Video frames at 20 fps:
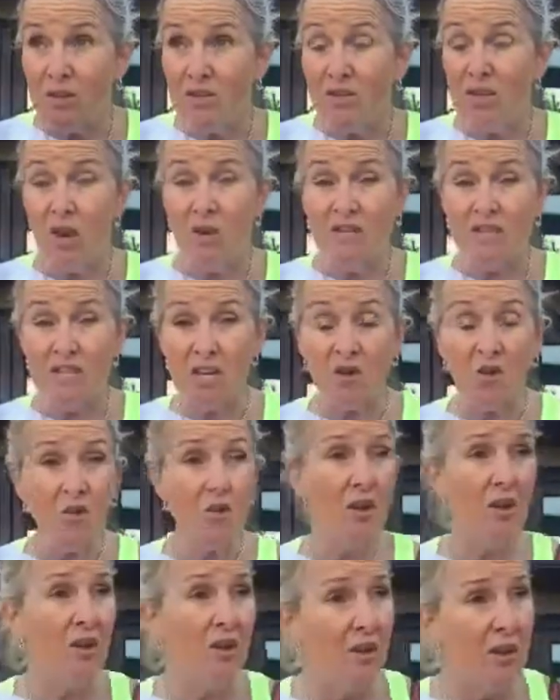You know, it's
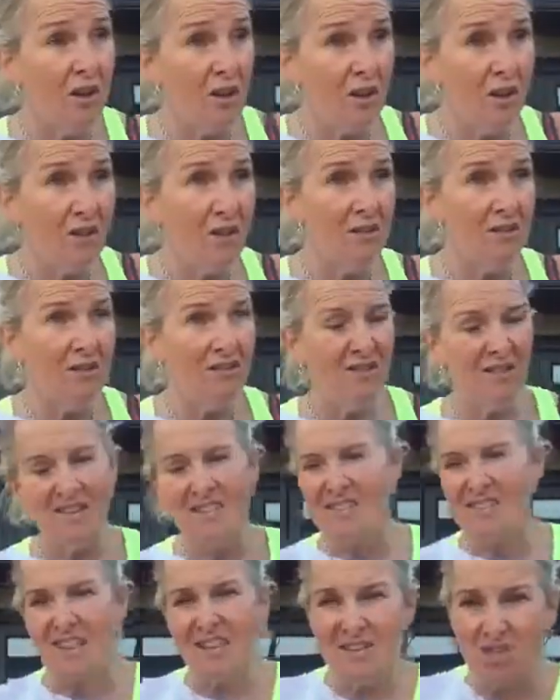another, they
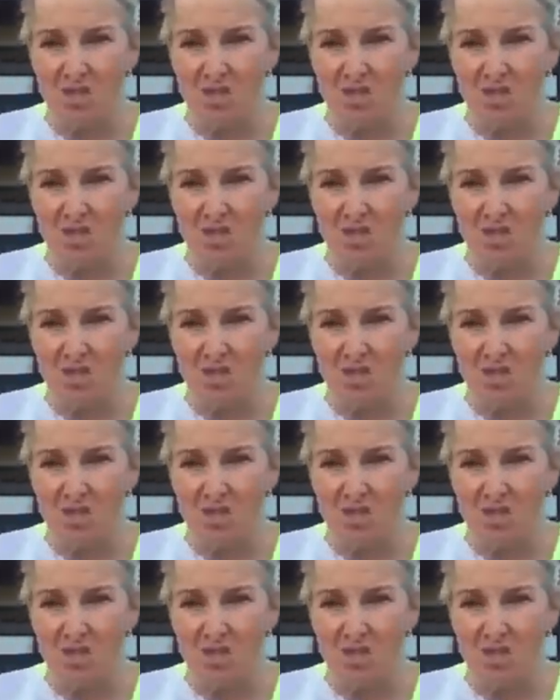say